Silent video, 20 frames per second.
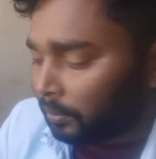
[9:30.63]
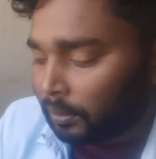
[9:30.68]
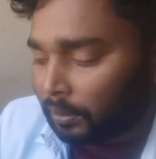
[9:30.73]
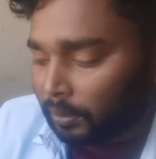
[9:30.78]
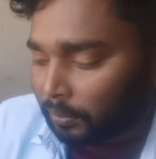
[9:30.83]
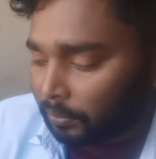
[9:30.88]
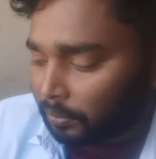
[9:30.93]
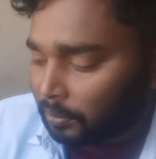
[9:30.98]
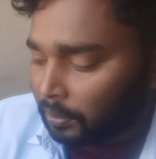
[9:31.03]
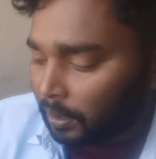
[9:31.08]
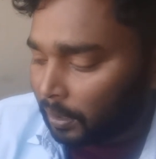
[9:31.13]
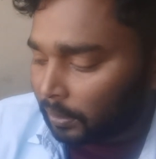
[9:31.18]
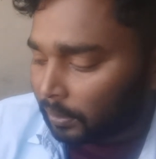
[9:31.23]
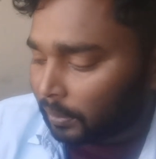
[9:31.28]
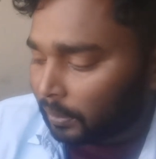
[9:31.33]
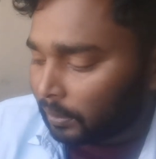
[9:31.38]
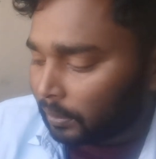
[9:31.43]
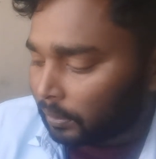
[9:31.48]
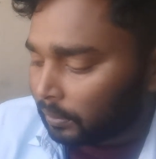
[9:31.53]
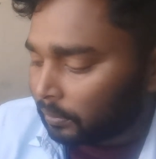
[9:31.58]
we are
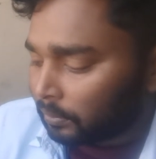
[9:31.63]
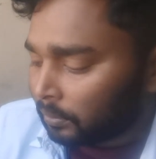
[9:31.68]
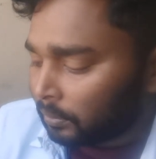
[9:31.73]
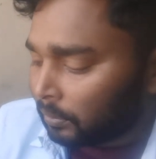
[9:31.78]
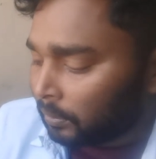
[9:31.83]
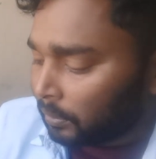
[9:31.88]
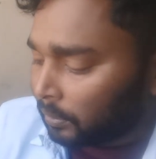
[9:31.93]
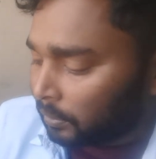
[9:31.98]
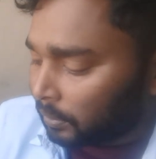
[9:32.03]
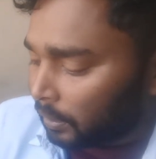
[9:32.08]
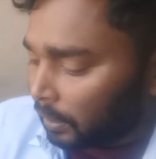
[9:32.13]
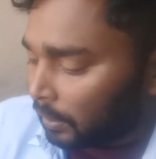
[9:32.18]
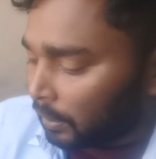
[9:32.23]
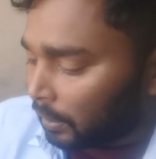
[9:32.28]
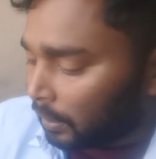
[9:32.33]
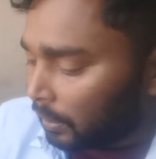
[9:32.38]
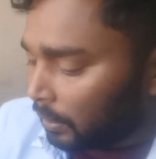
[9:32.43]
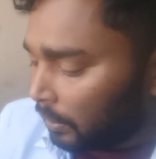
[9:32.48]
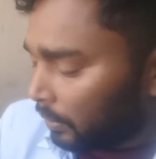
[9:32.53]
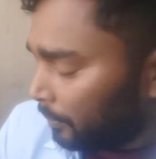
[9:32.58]
getting
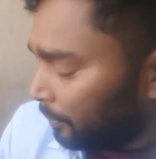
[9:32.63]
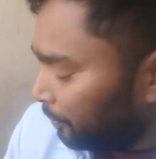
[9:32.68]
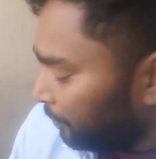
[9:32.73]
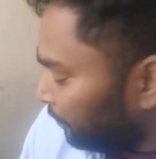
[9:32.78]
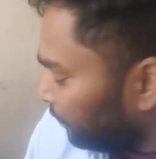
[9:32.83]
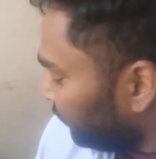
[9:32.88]
data.